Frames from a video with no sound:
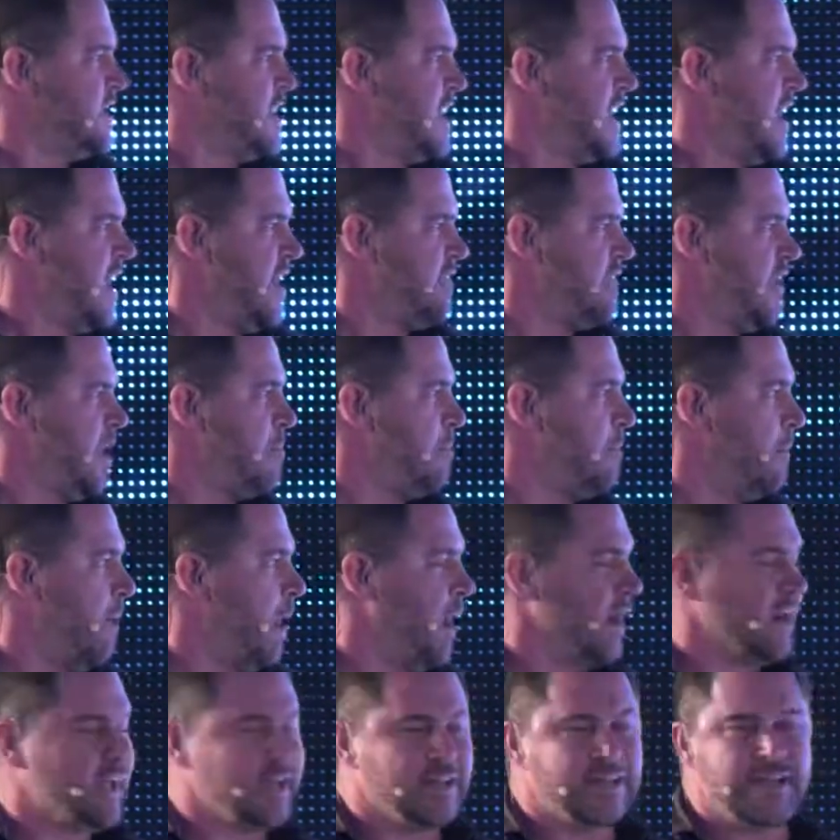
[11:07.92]
if I
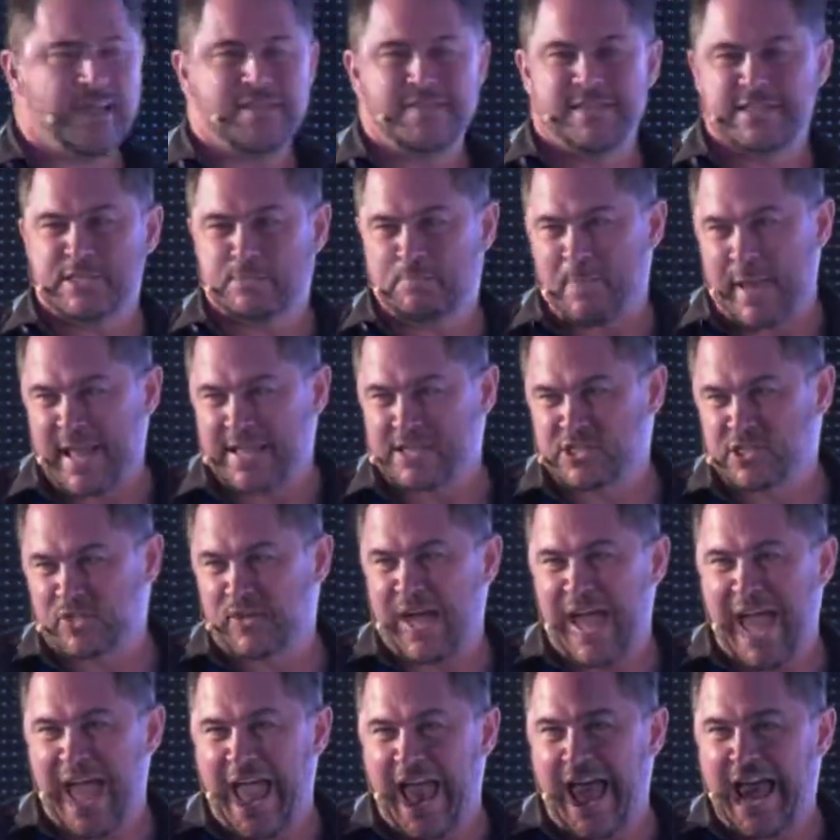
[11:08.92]
market this
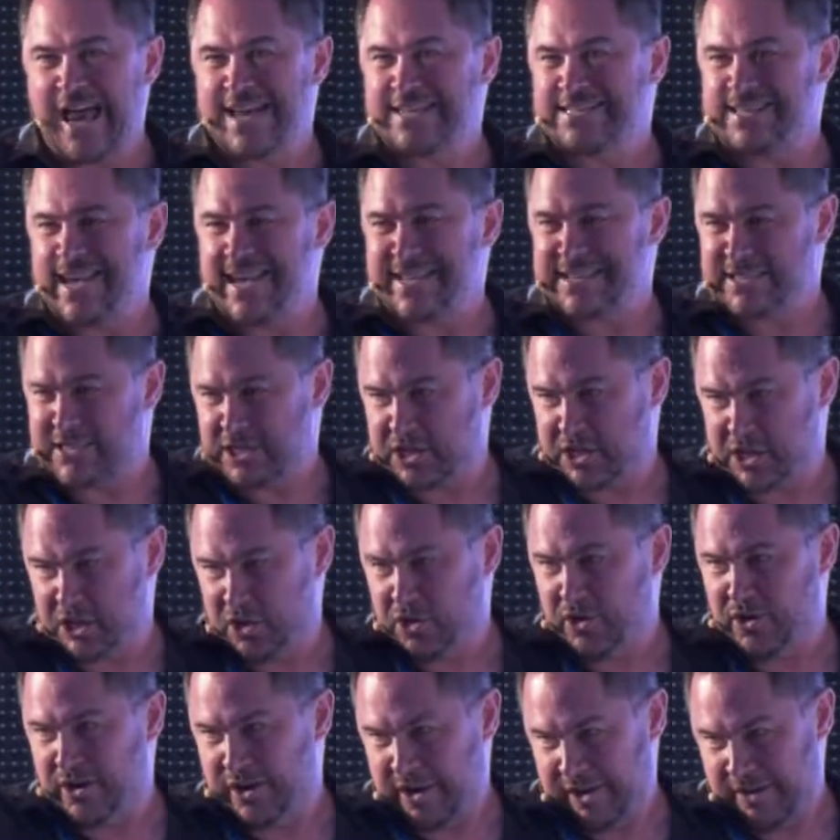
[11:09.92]
pencil as a
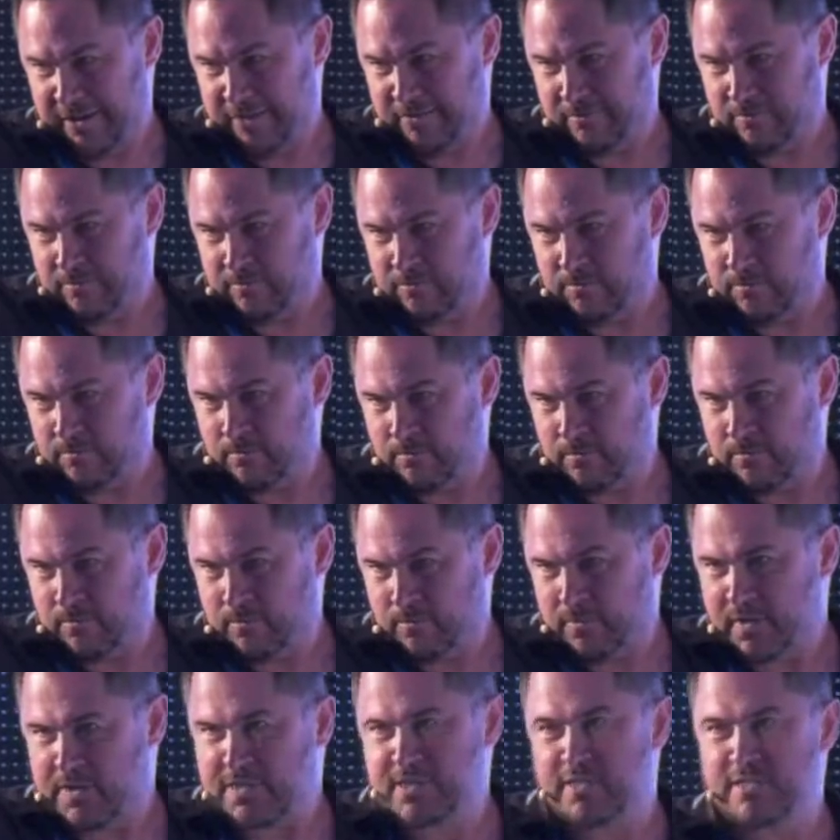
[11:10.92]
security,
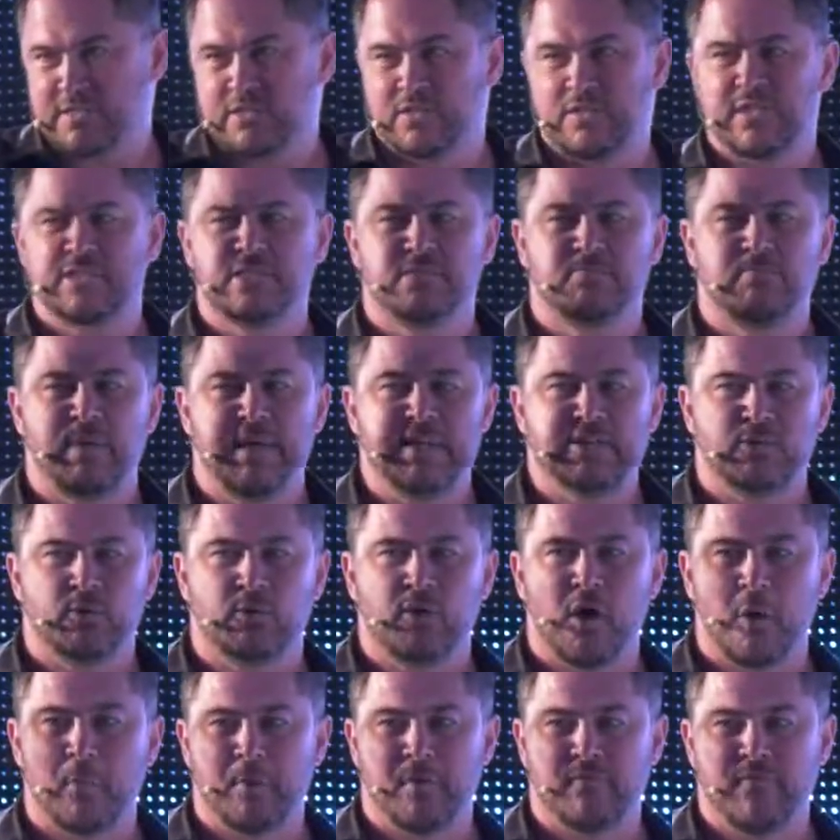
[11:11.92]
this pencil will
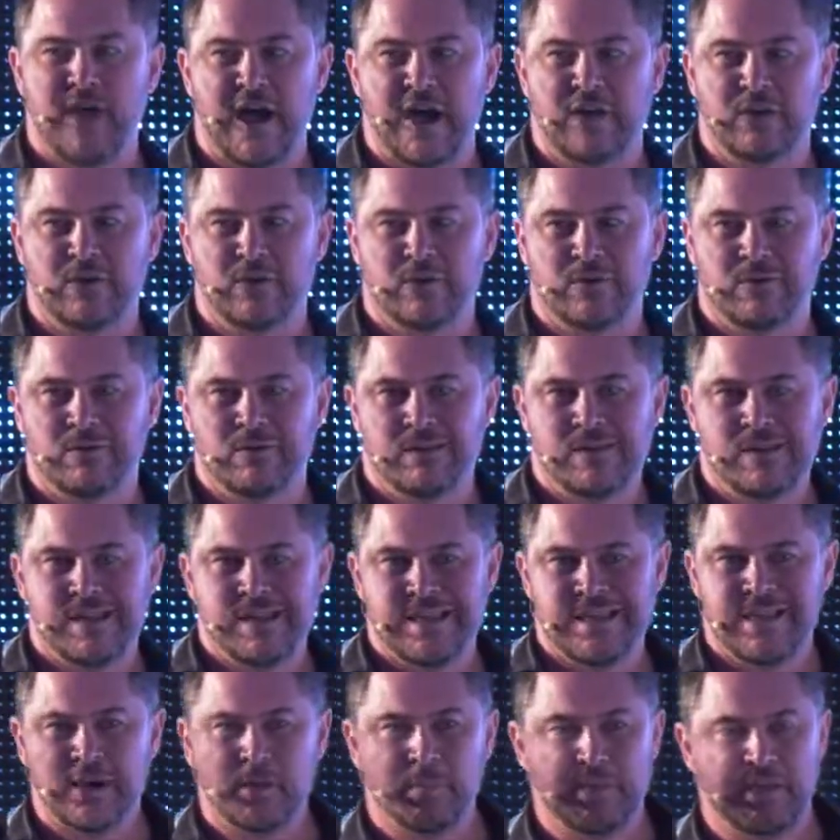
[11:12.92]
go up in value.
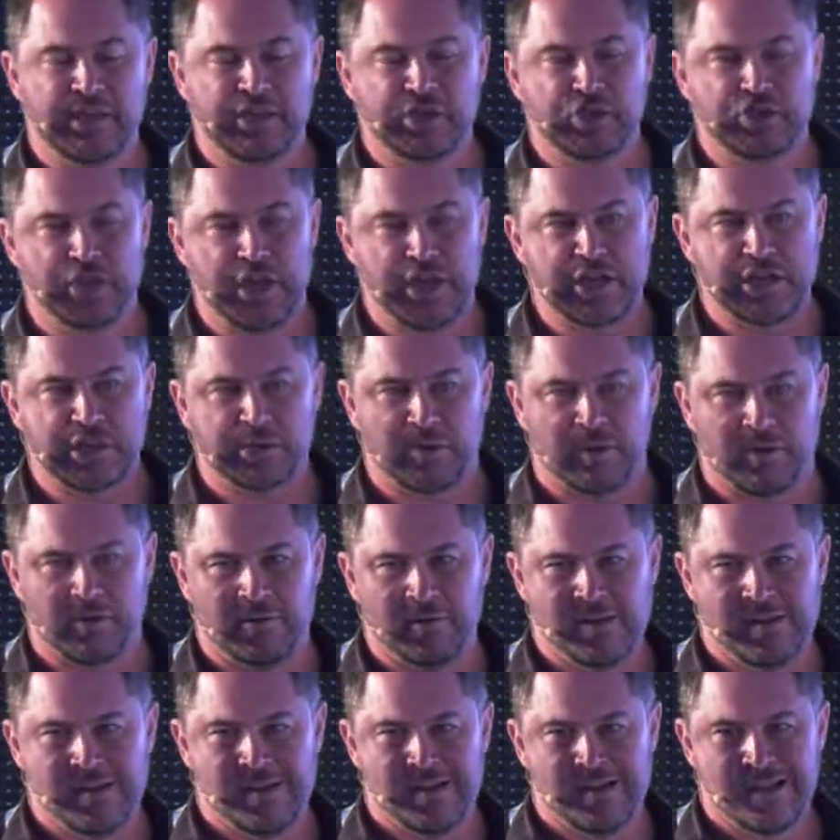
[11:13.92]
It'll be exchangeable.
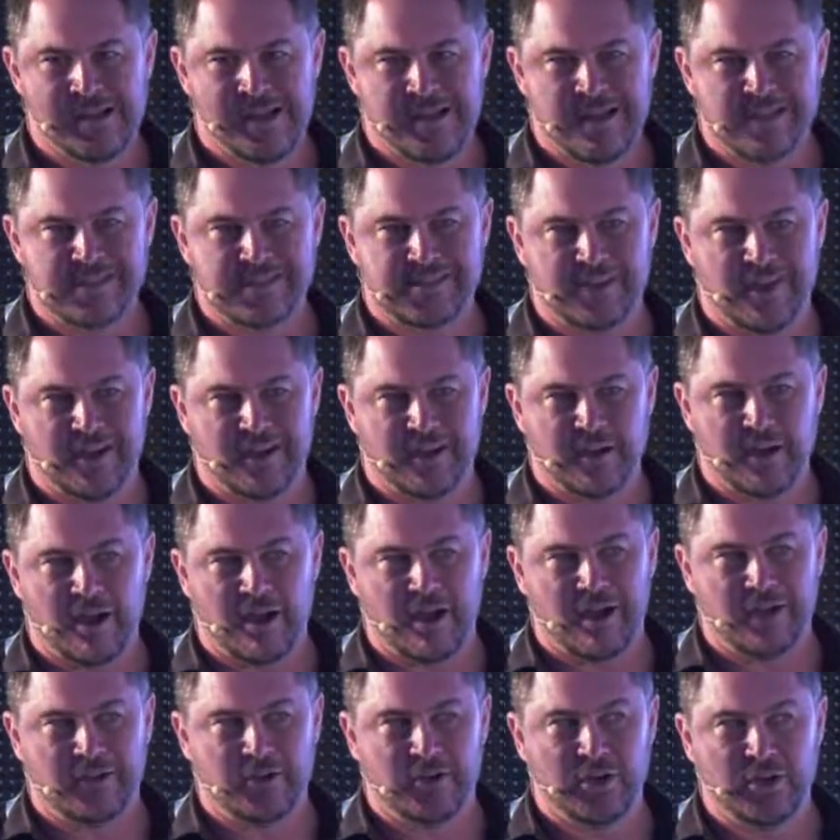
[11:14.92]
It's
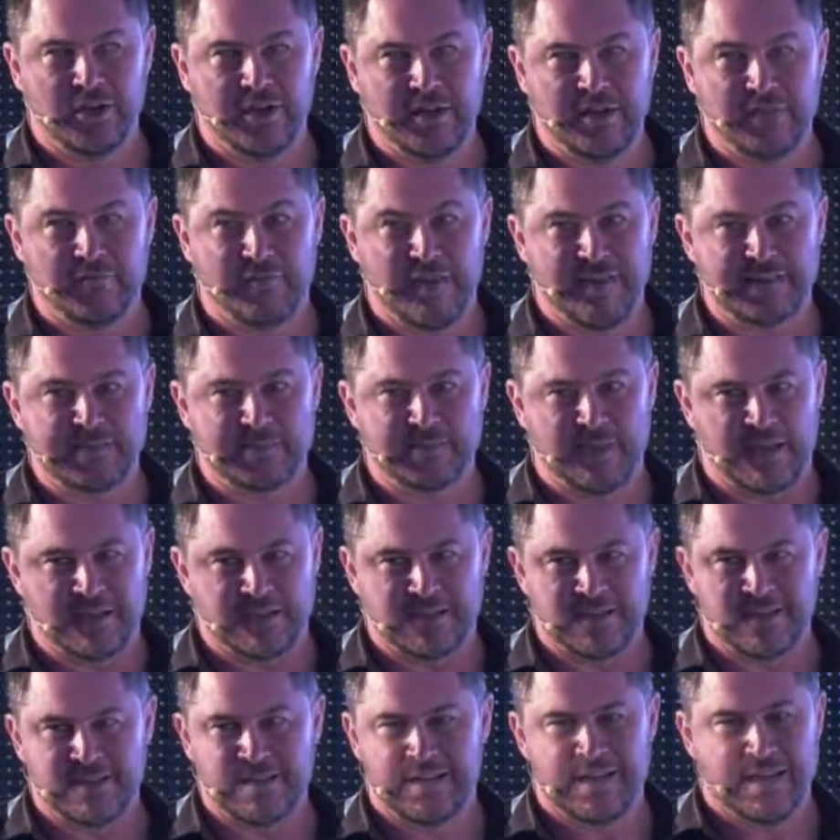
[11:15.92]
a good
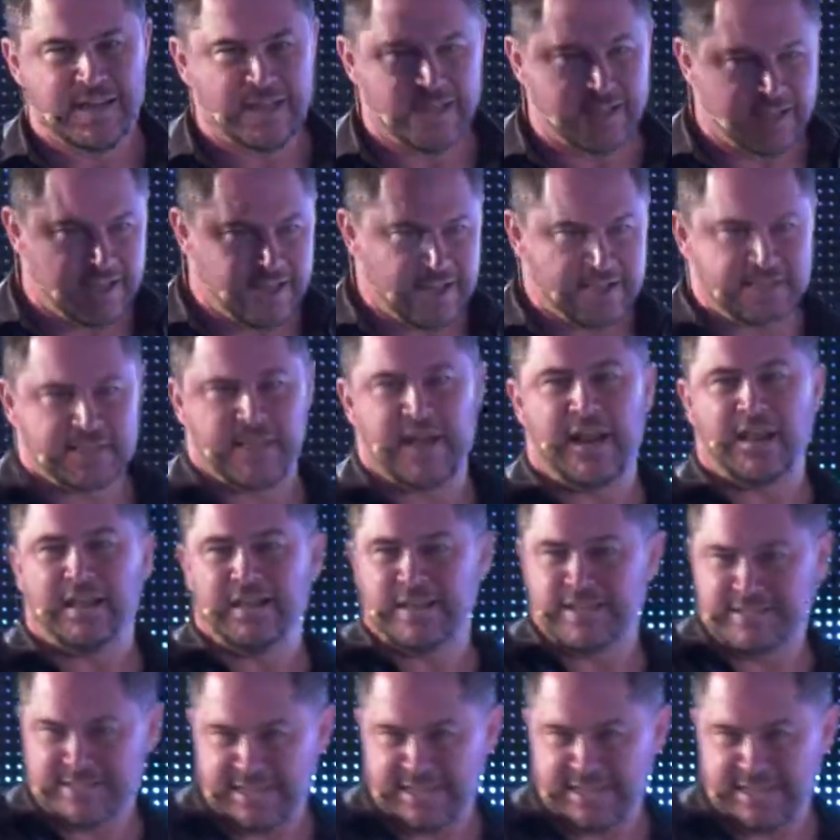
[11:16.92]
investment. Is it